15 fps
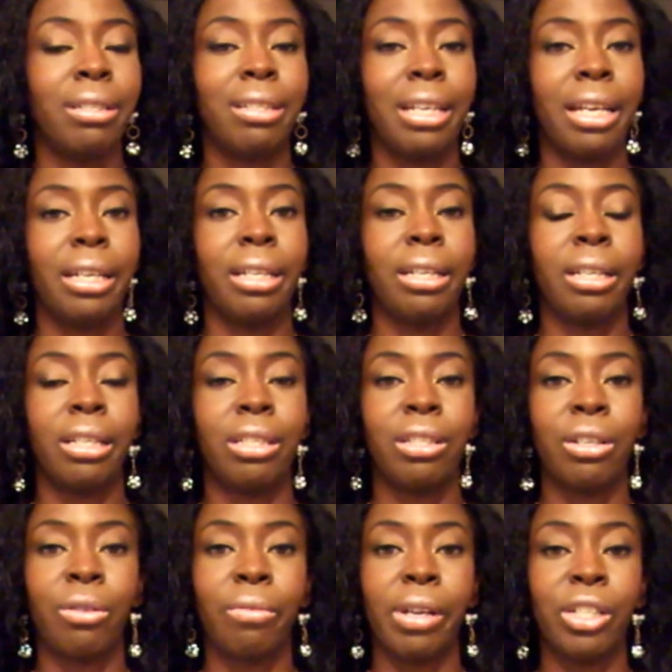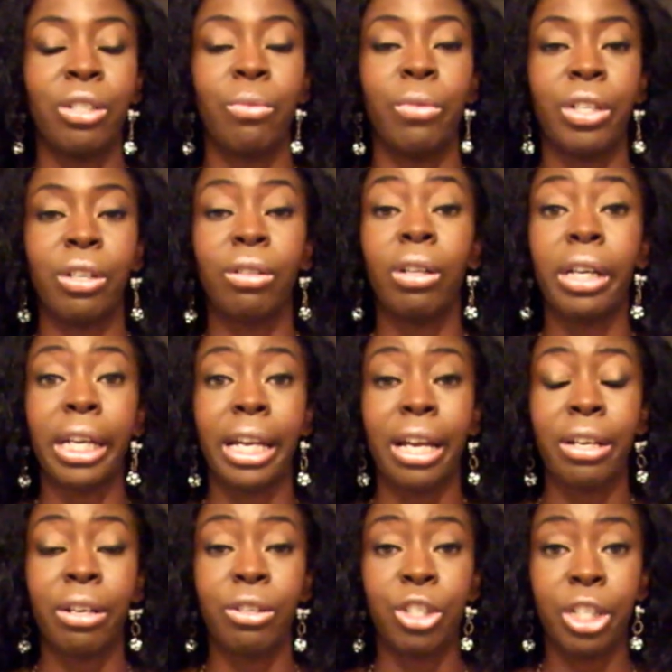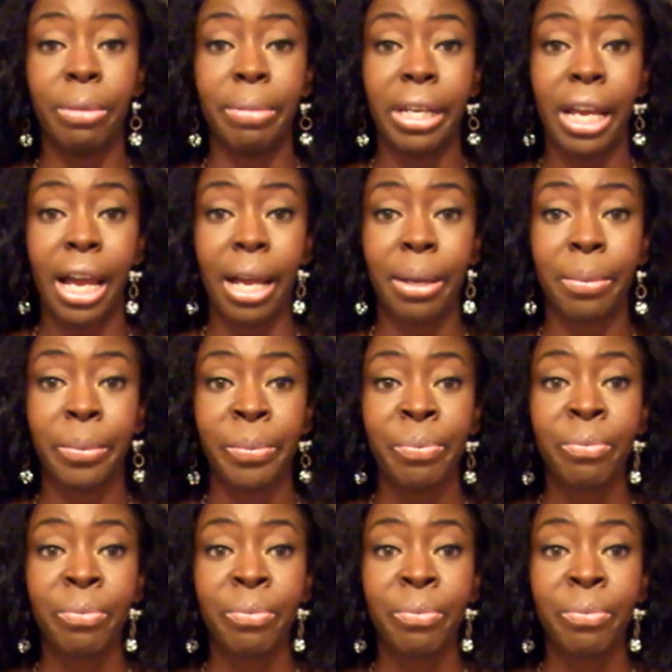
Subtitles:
to take into consideration when you're looking at your GPA.